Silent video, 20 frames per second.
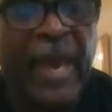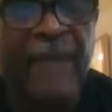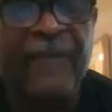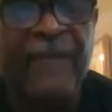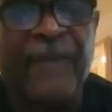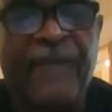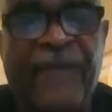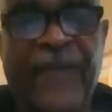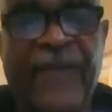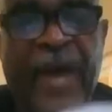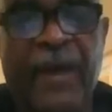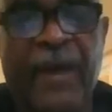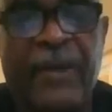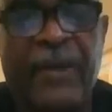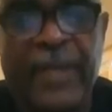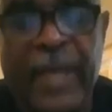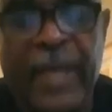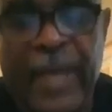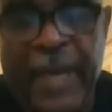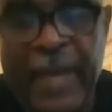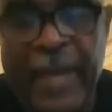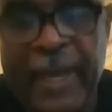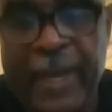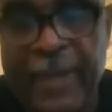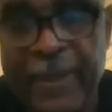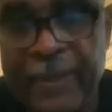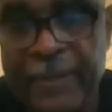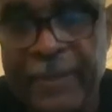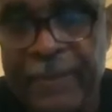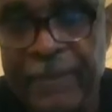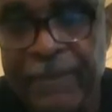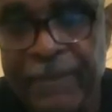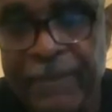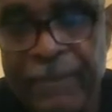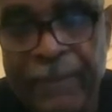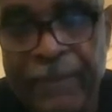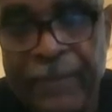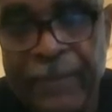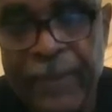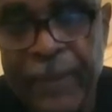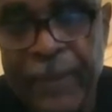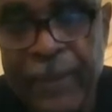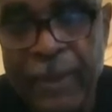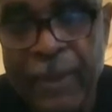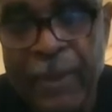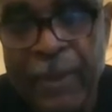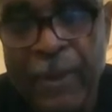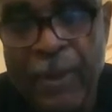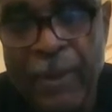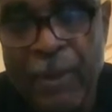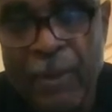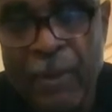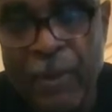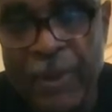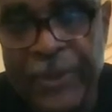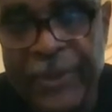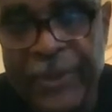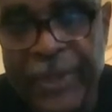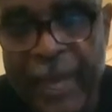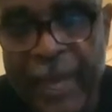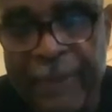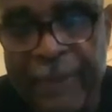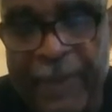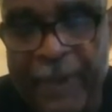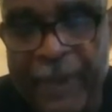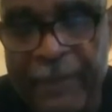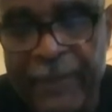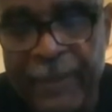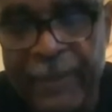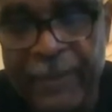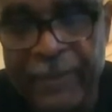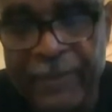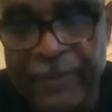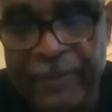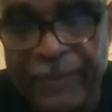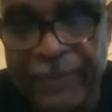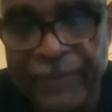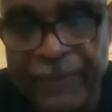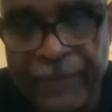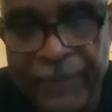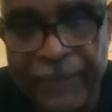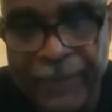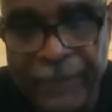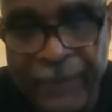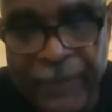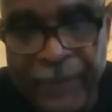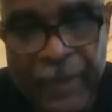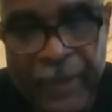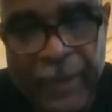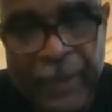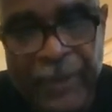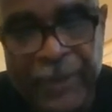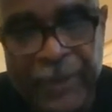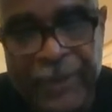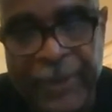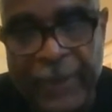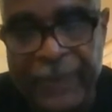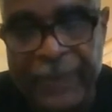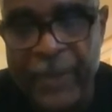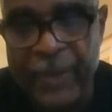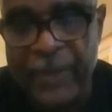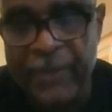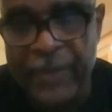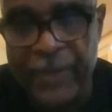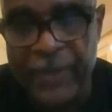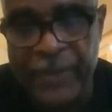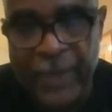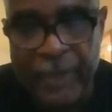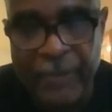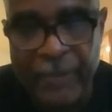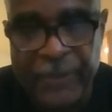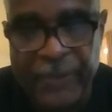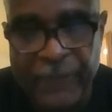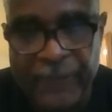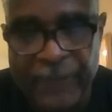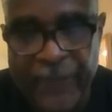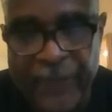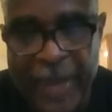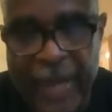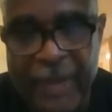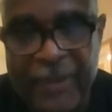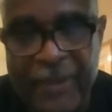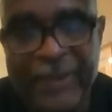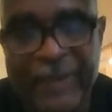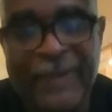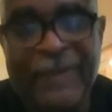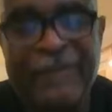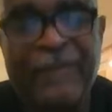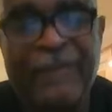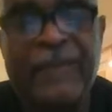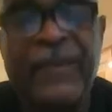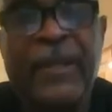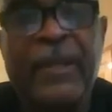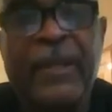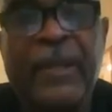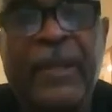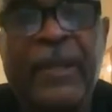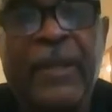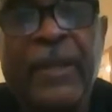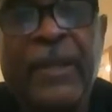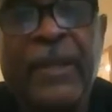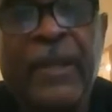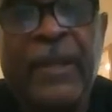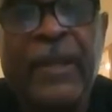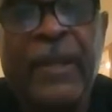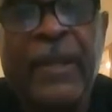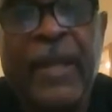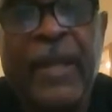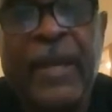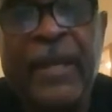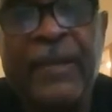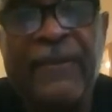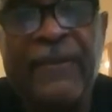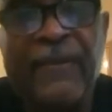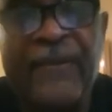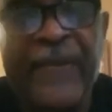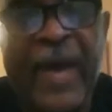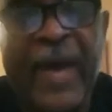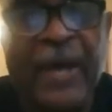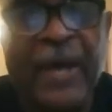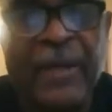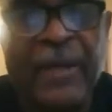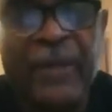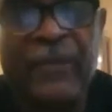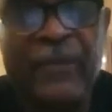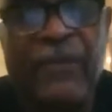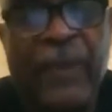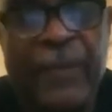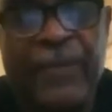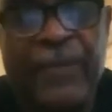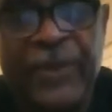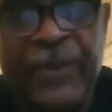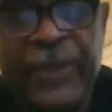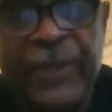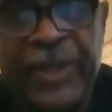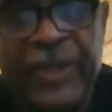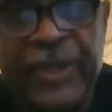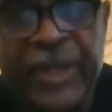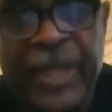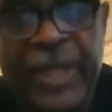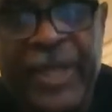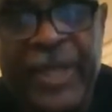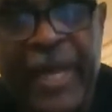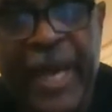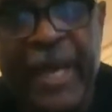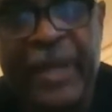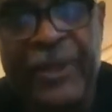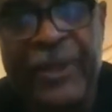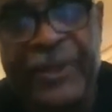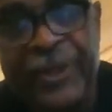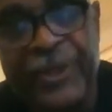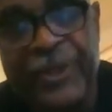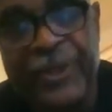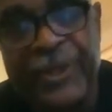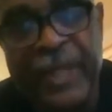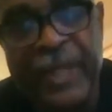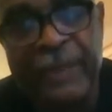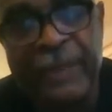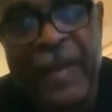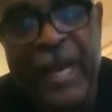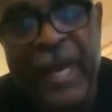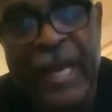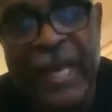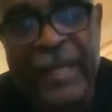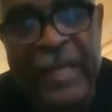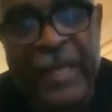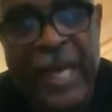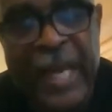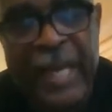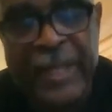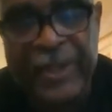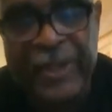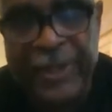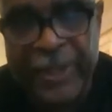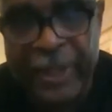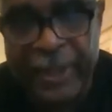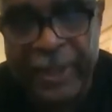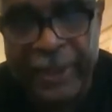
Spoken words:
a falcon head on top of it, or something that resembles a falcon. And the falcon represents analysis, deep eyesight.